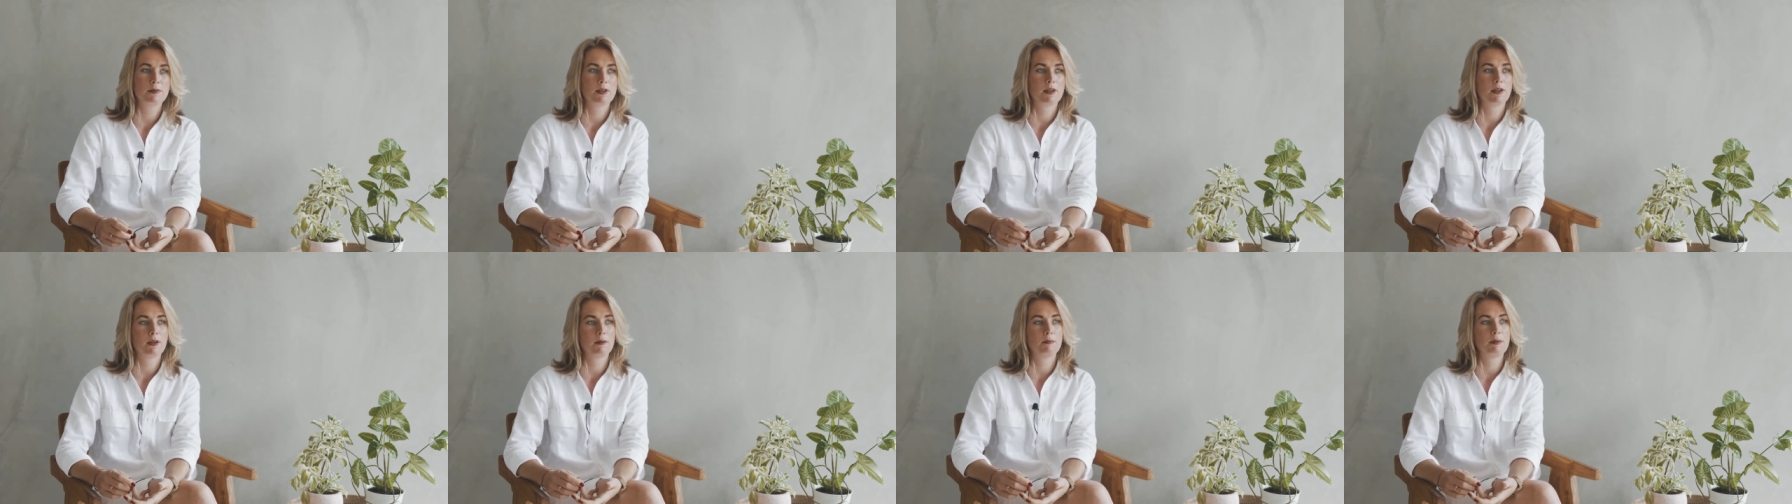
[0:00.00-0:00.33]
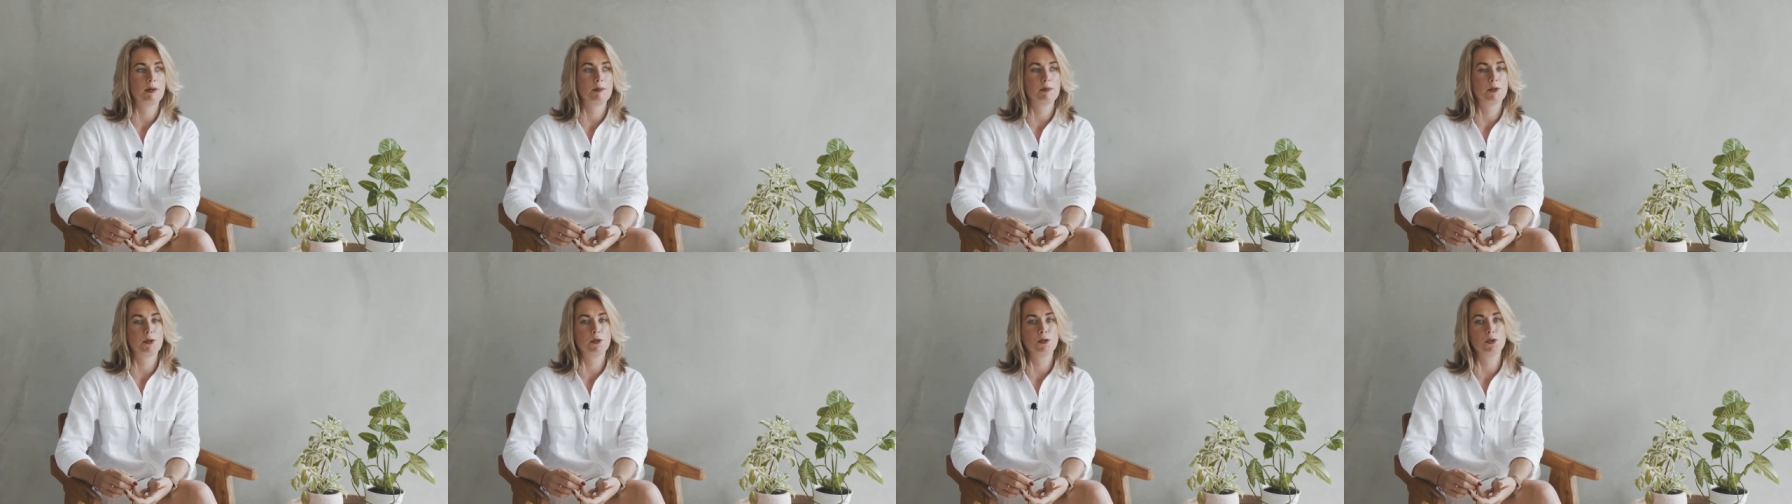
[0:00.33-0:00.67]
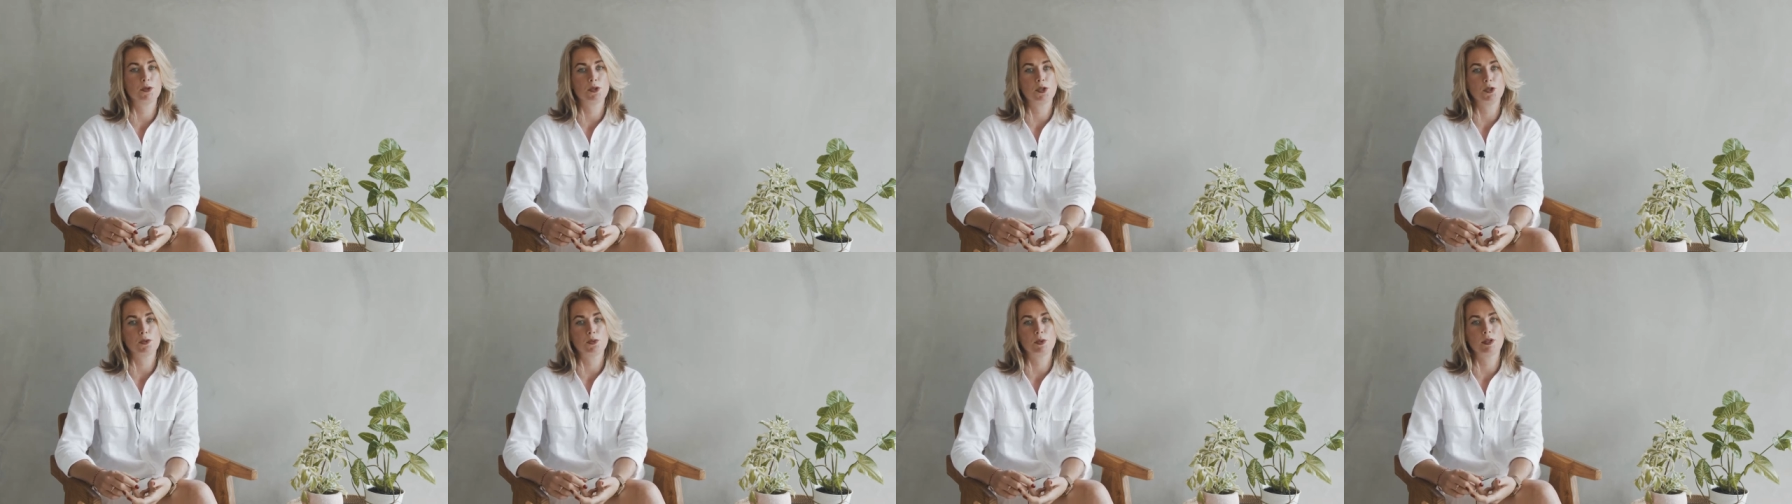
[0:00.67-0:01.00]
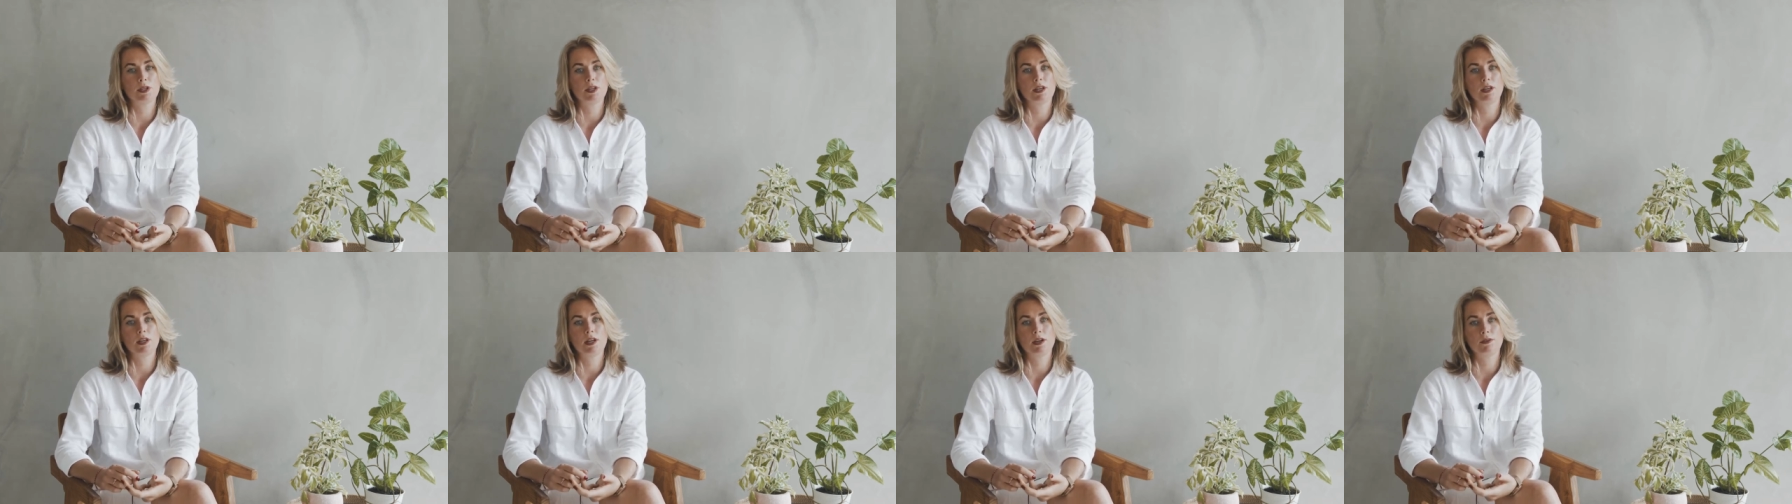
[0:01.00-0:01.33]
Uh, people use it when
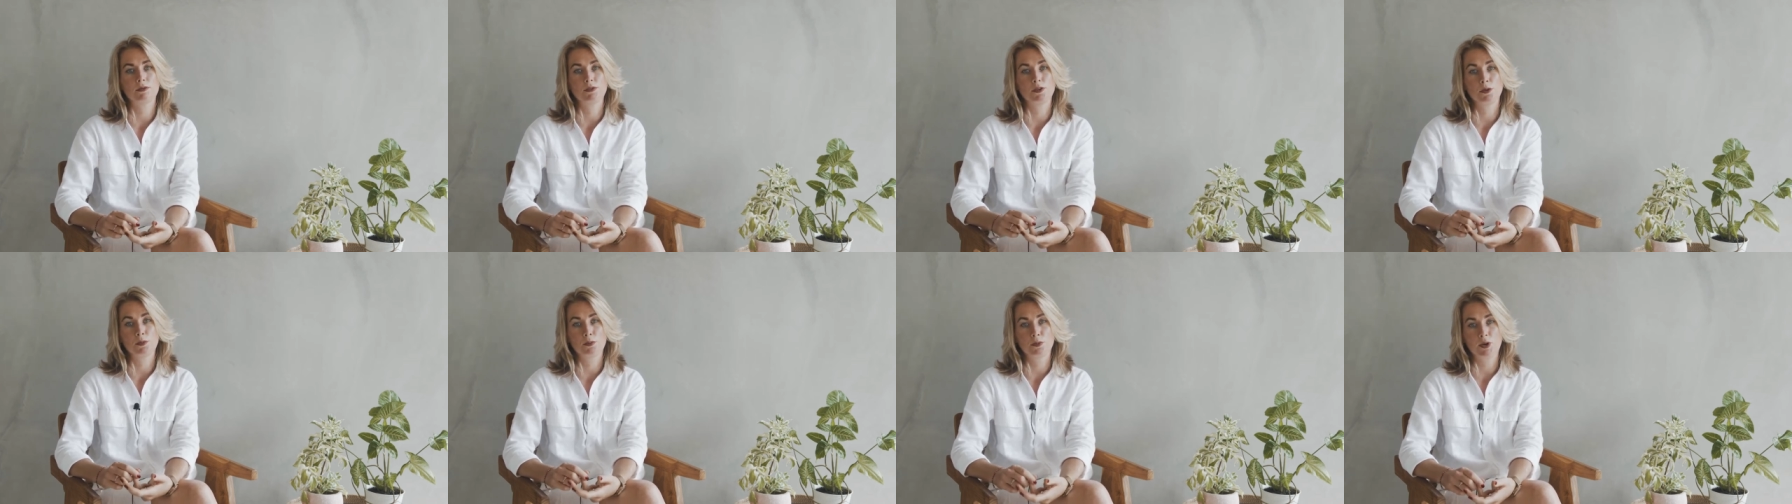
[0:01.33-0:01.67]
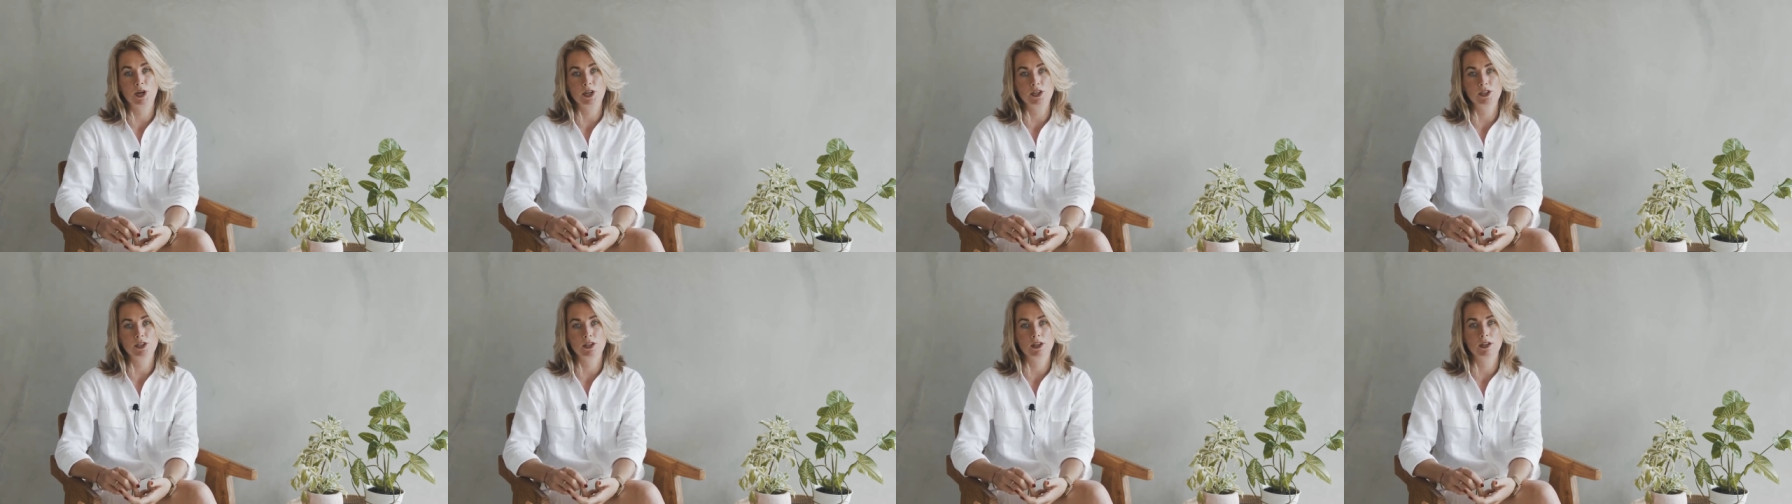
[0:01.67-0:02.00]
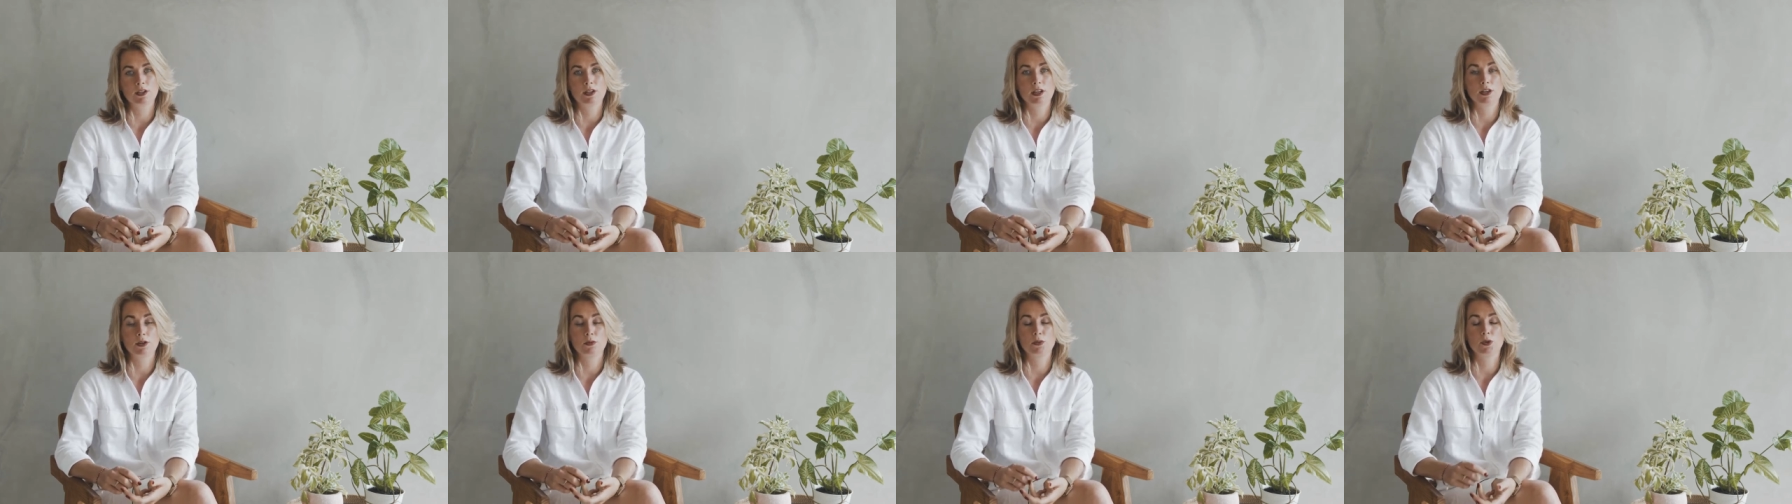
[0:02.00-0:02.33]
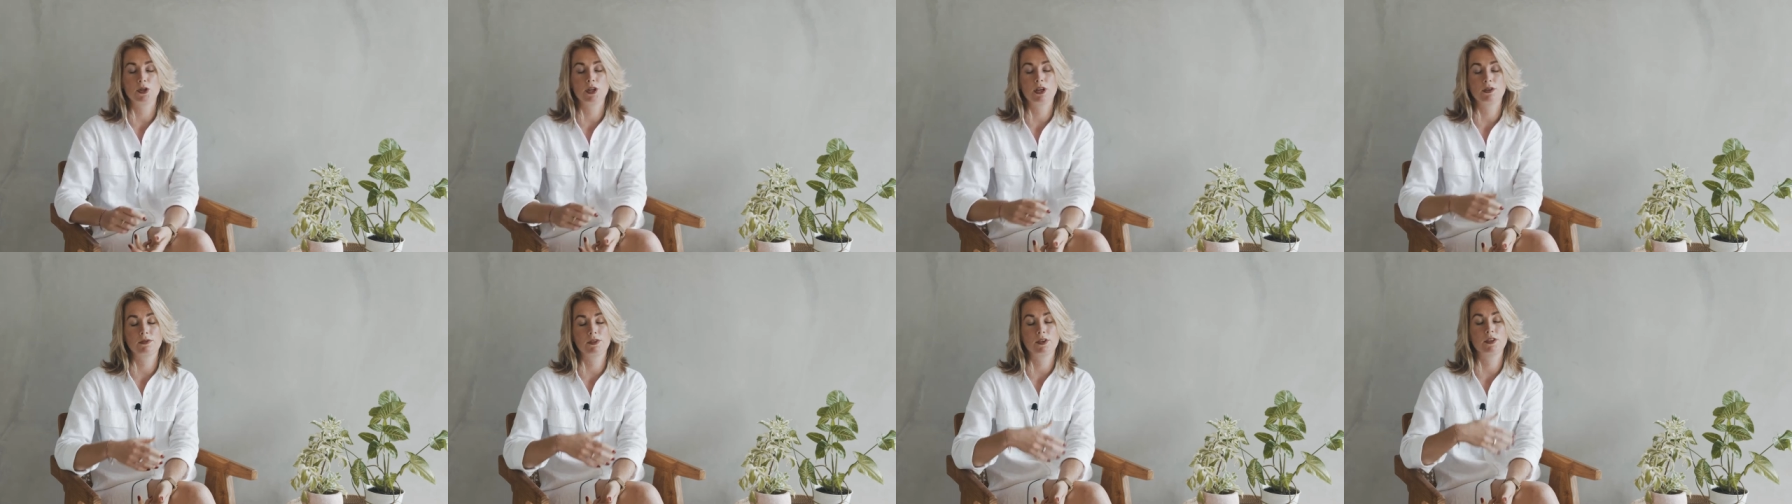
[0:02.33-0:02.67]
they have depression and they
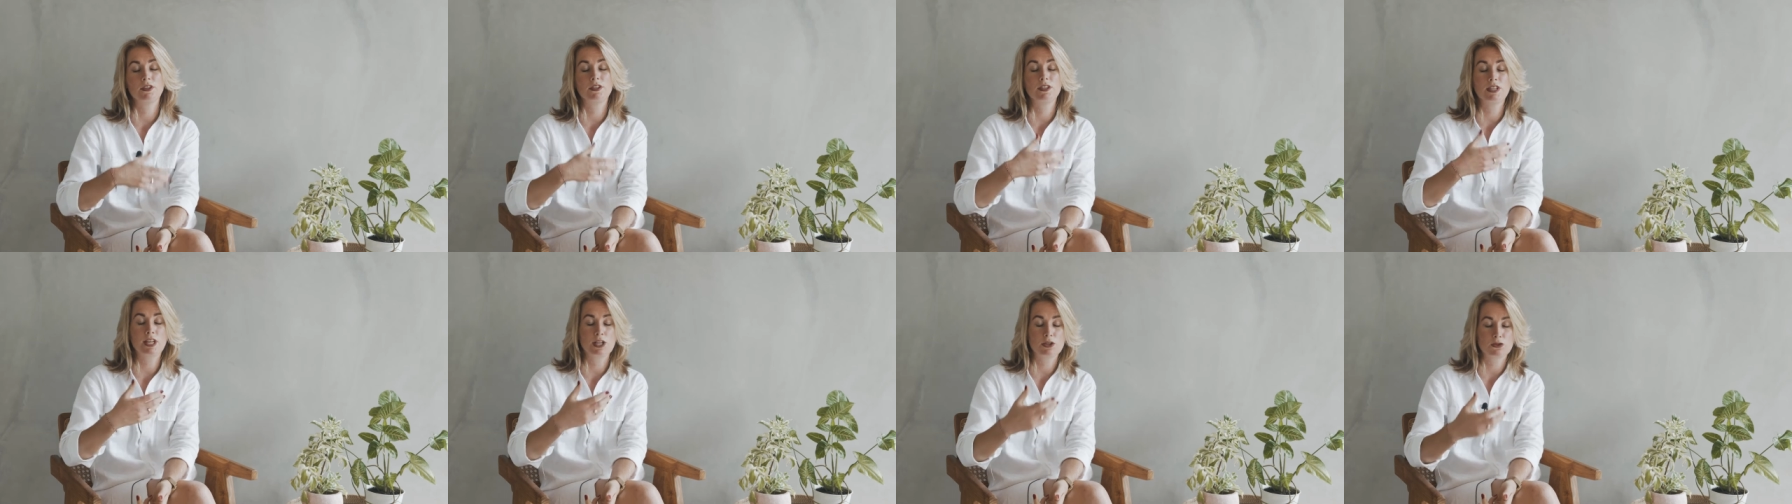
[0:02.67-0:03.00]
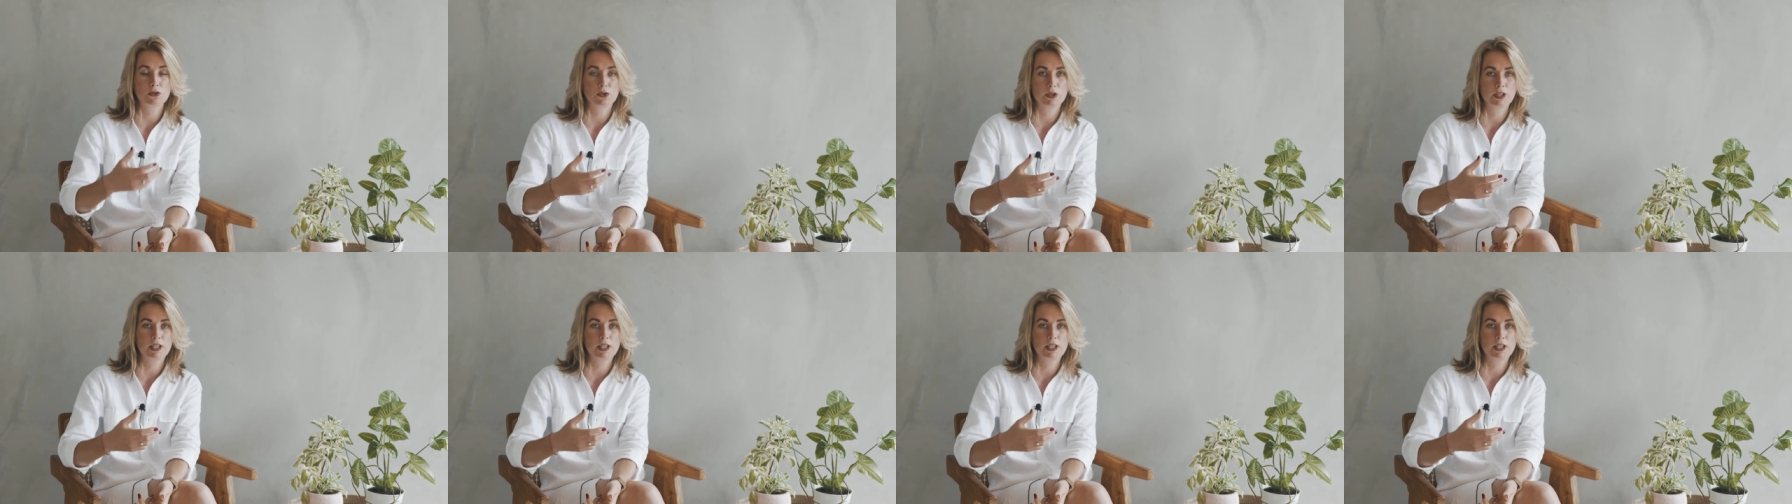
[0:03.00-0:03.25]
want to have a natural